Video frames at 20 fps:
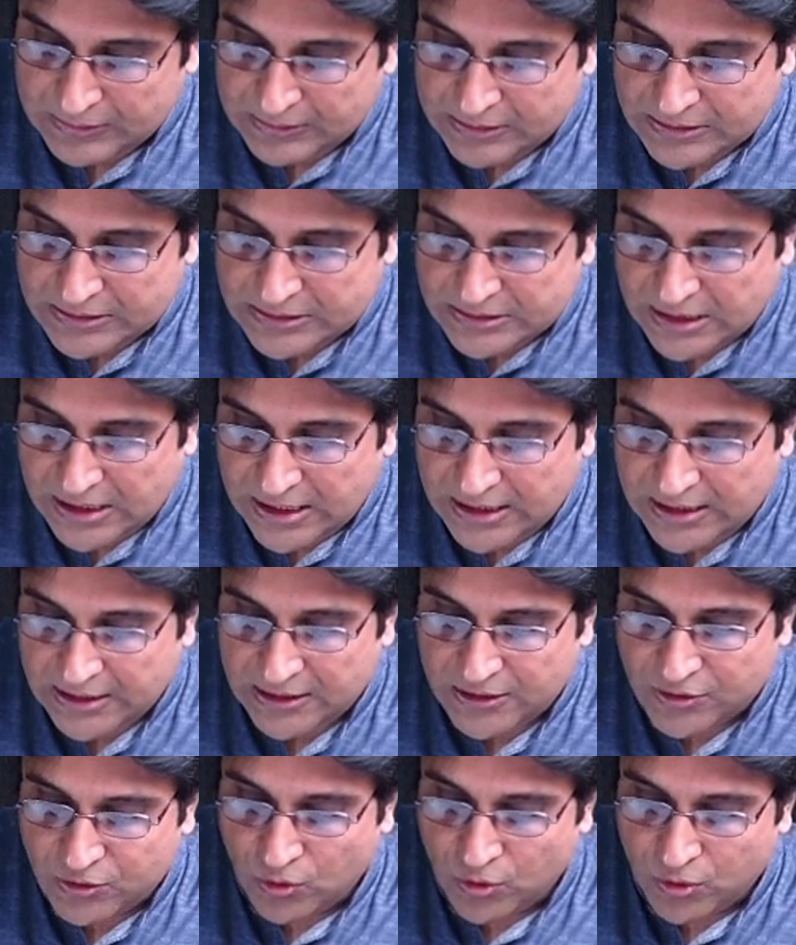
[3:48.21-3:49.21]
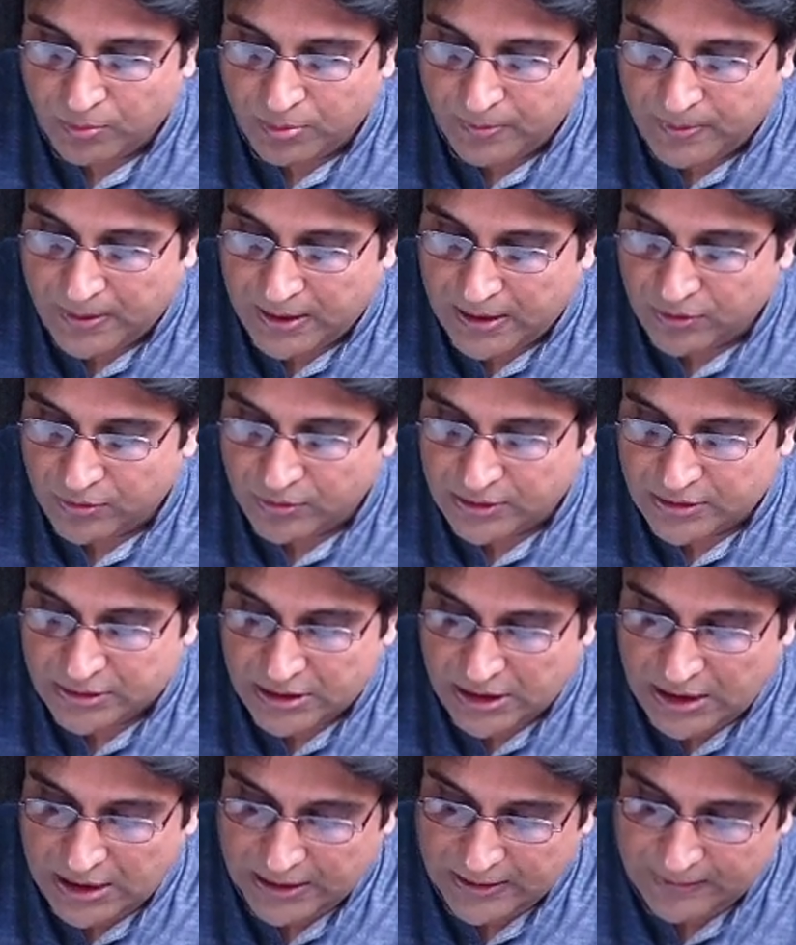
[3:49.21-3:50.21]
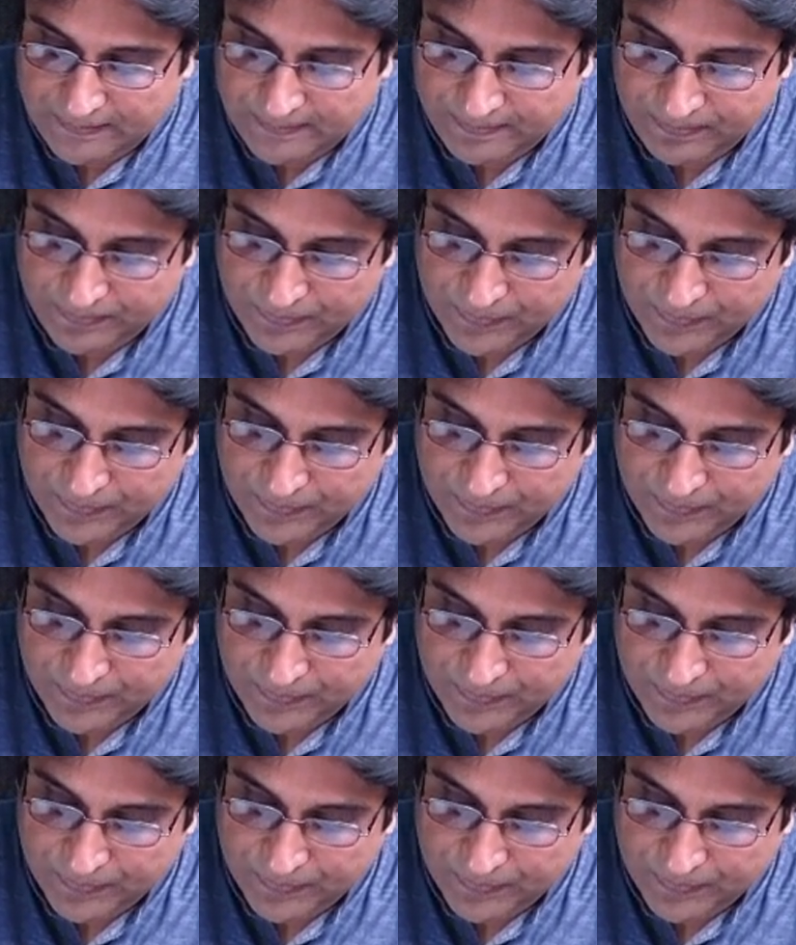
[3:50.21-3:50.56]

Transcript: This line is going to be parallel to this line.